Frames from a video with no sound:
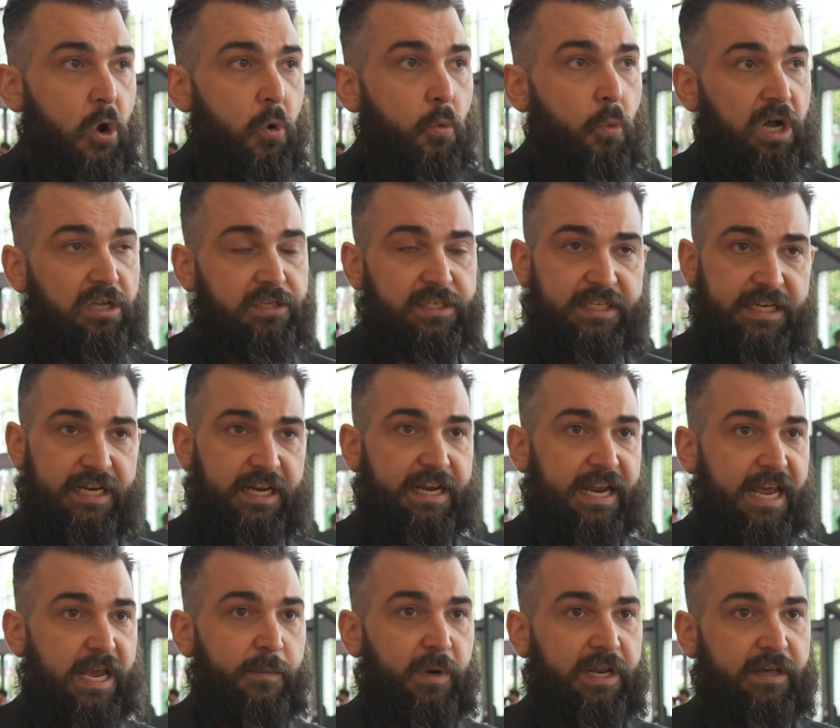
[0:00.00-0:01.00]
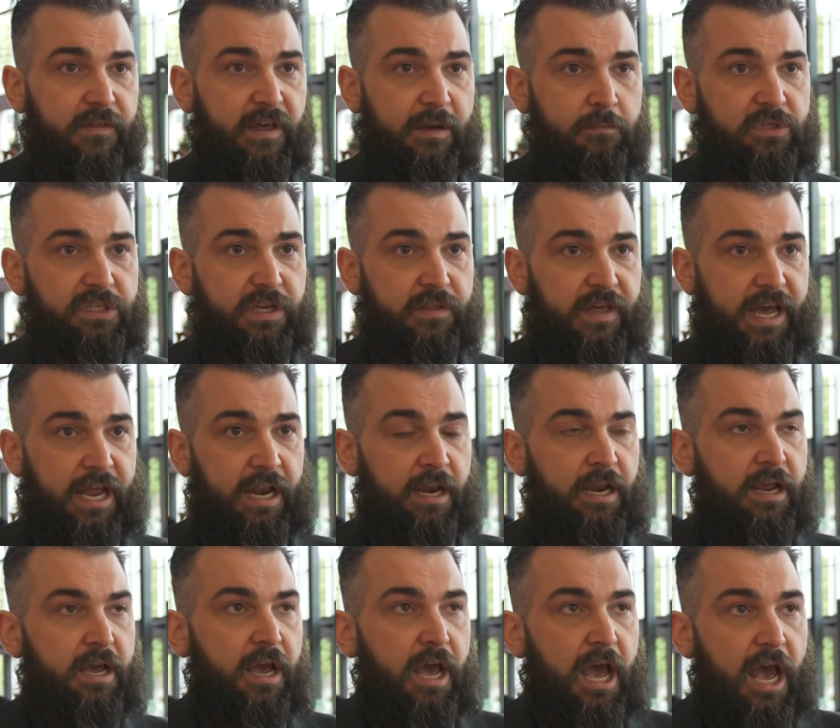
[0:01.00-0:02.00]
while still enabling them to then
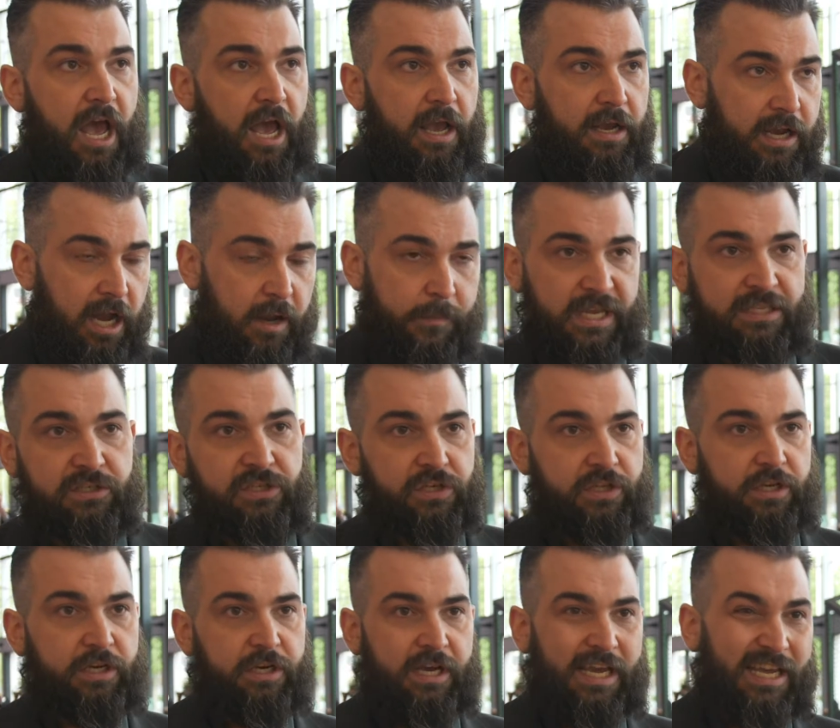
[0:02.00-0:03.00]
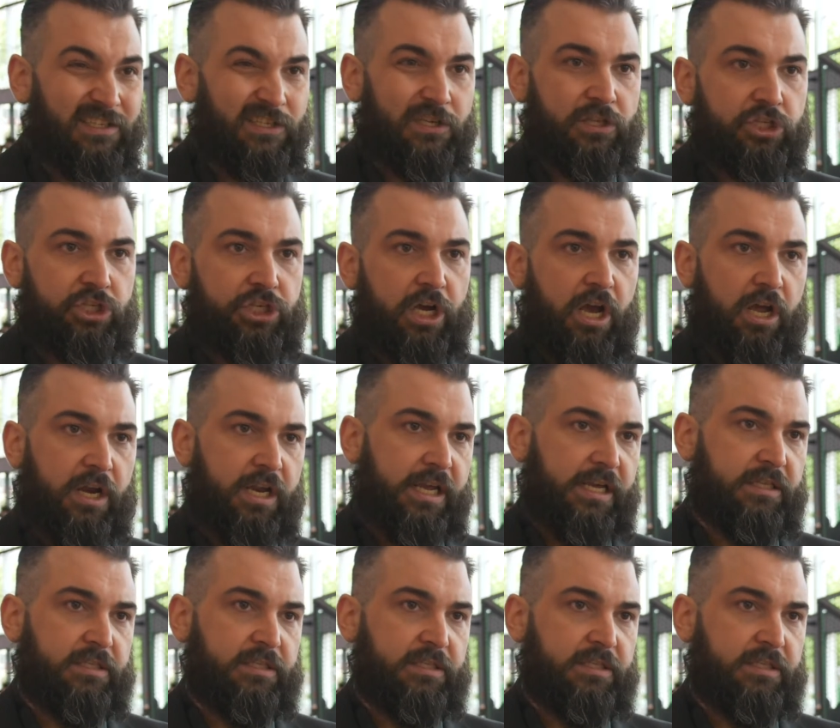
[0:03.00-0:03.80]
come into the journey,